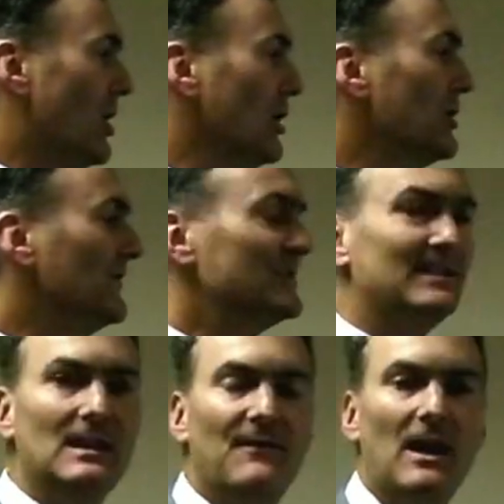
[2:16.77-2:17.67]
A lot of
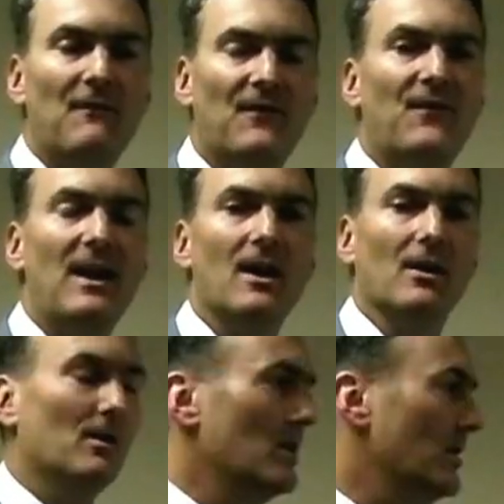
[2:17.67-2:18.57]
us are living in
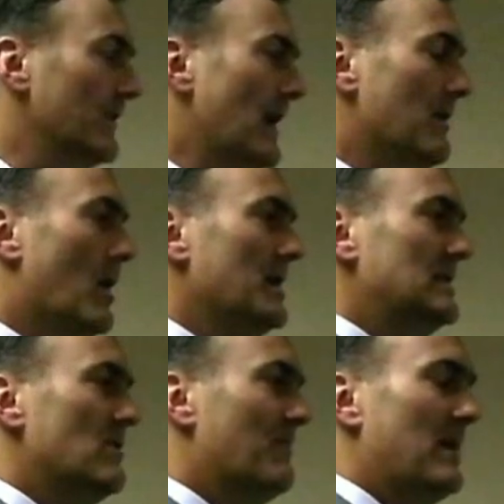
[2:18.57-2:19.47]
fear. That
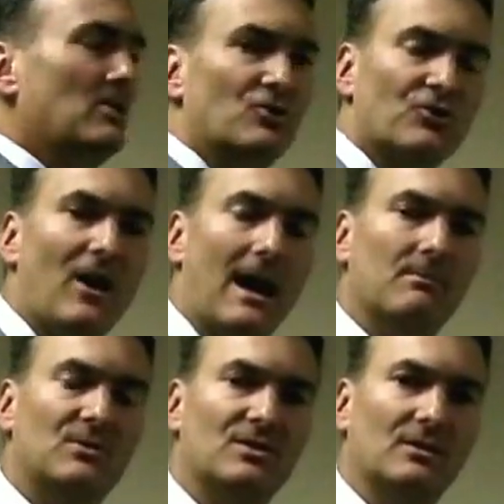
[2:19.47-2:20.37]
idea of being
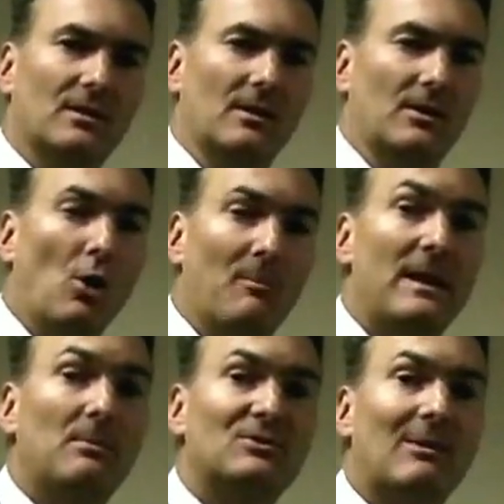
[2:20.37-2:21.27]
trapped and not
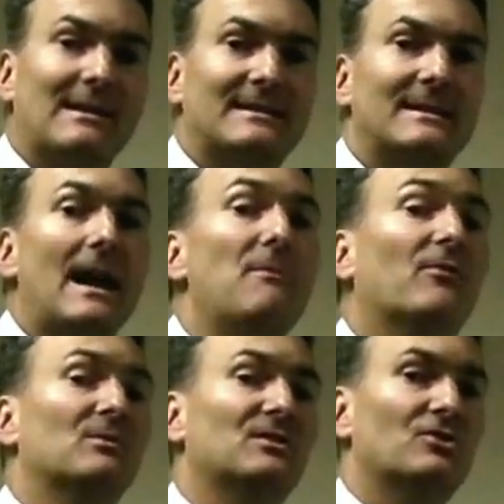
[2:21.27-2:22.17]
being able to escape
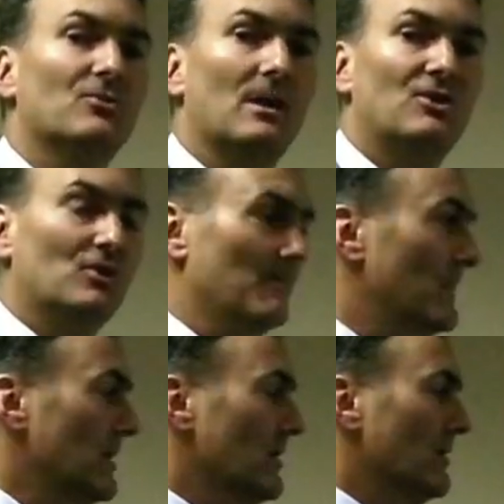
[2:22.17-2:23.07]
from a
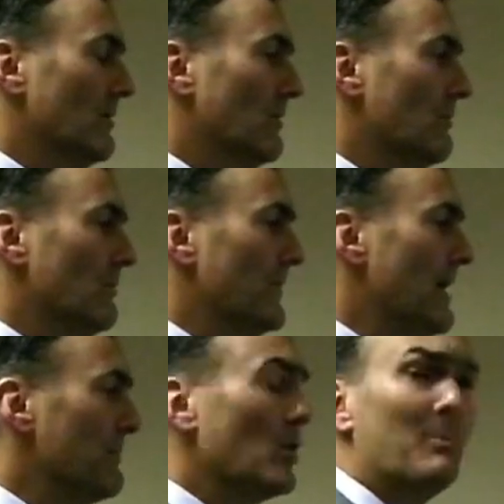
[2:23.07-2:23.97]
situation,
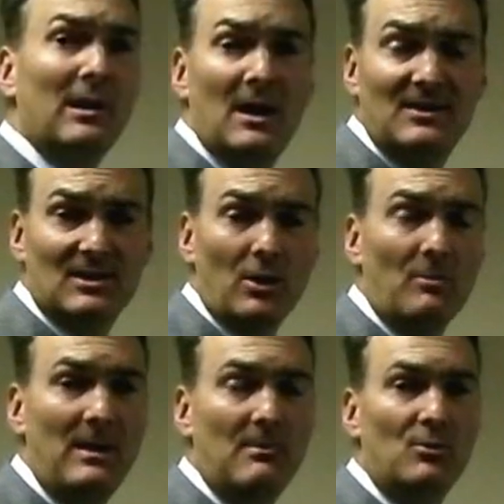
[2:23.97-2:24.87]
that monopolizes a lot
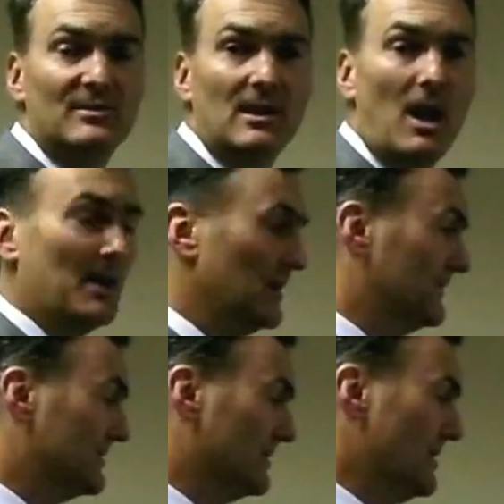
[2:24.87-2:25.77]
of people's
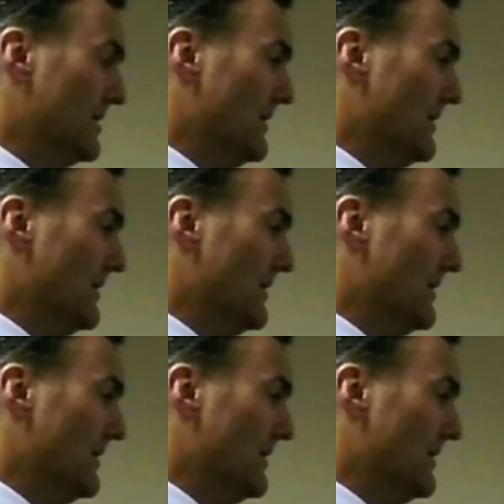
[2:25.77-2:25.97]
lives.